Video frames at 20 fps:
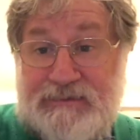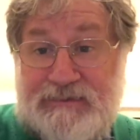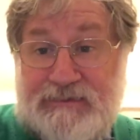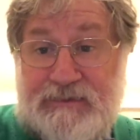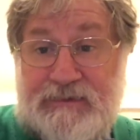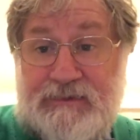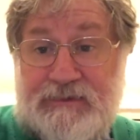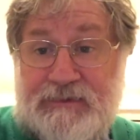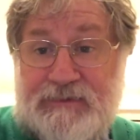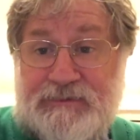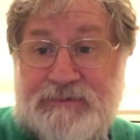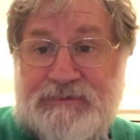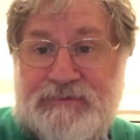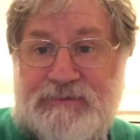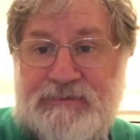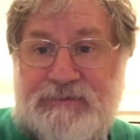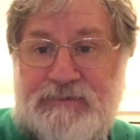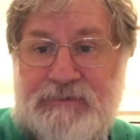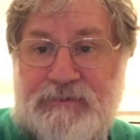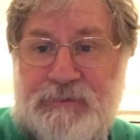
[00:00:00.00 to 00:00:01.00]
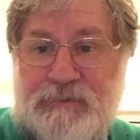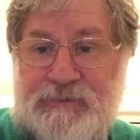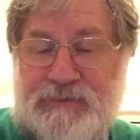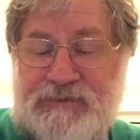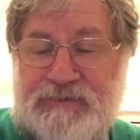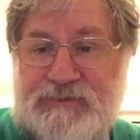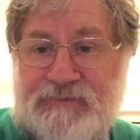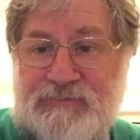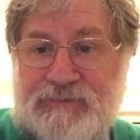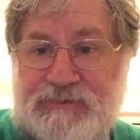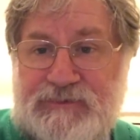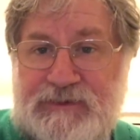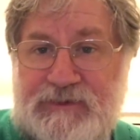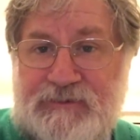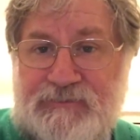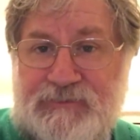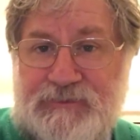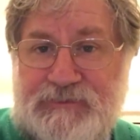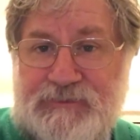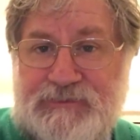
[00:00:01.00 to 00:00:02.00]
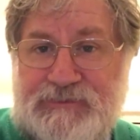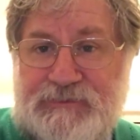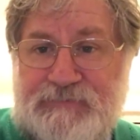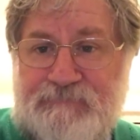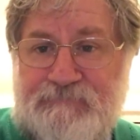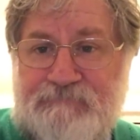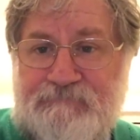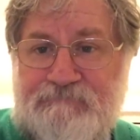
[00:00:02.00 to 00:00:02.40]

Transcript: start with the civil servants.